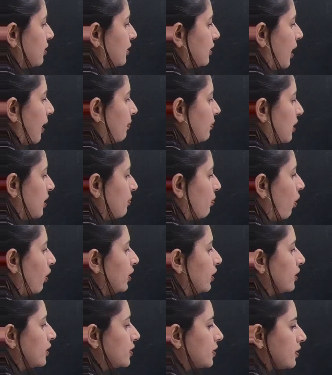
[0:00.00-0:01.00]
Doubly
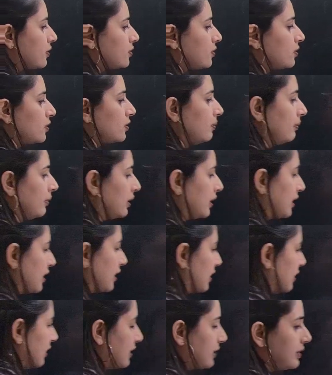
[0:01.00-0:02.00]
bonded system. D
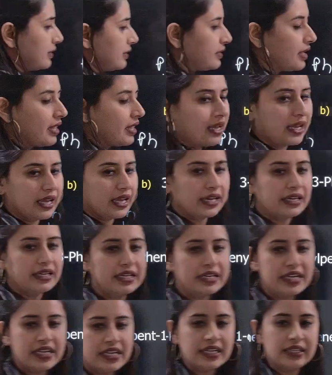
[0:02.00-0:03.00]
is
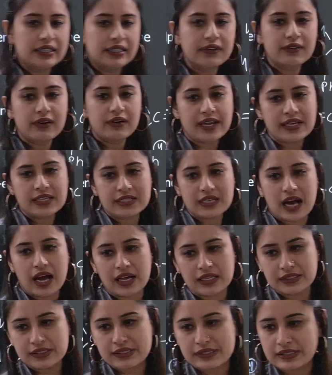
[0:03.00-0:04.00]
indeed the right
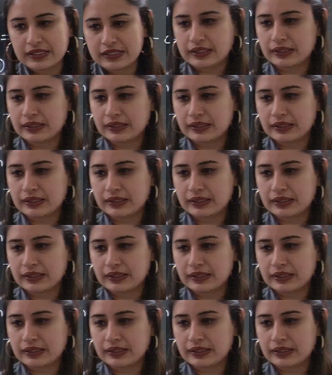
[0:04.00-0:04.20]
answer.